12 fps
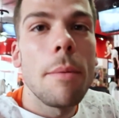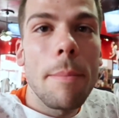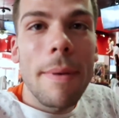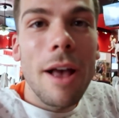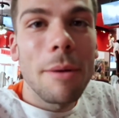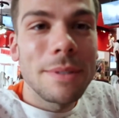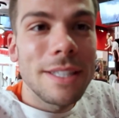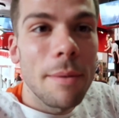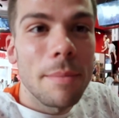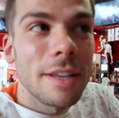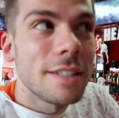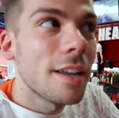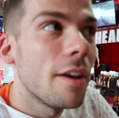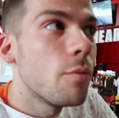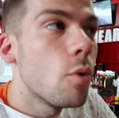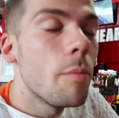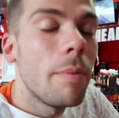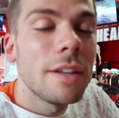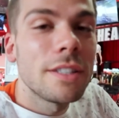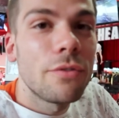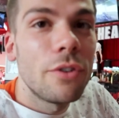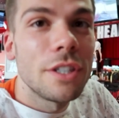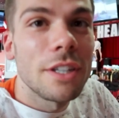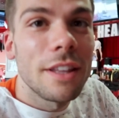So I'm a bit upset because I've walked past the
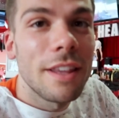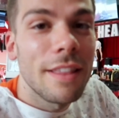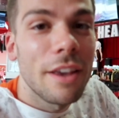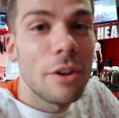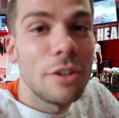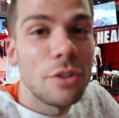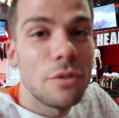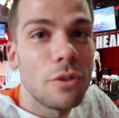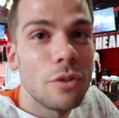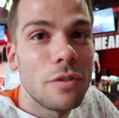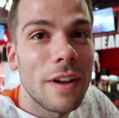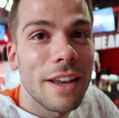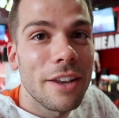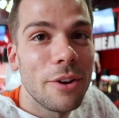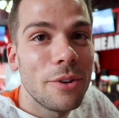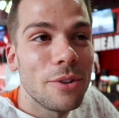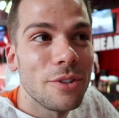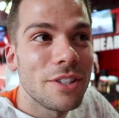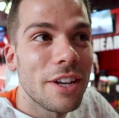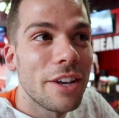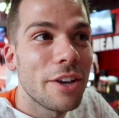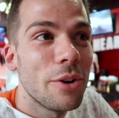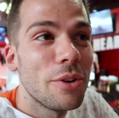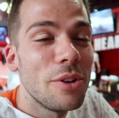fridge and I think they only do full fat Coke, not
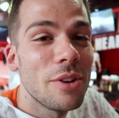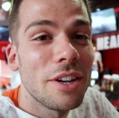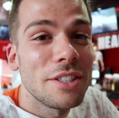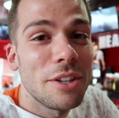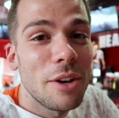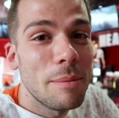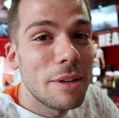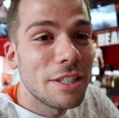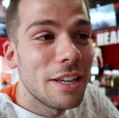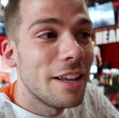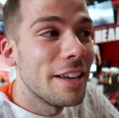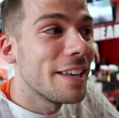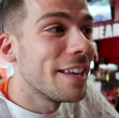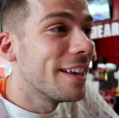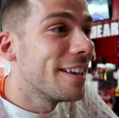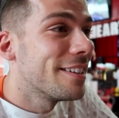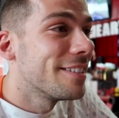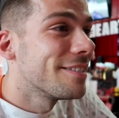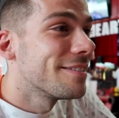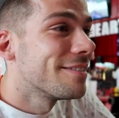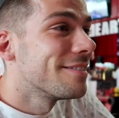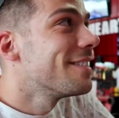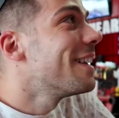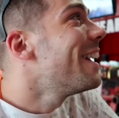Diet Coke, and you guys know how much I like
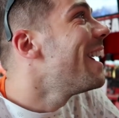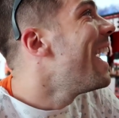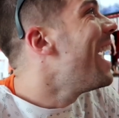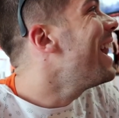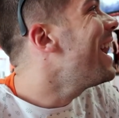it.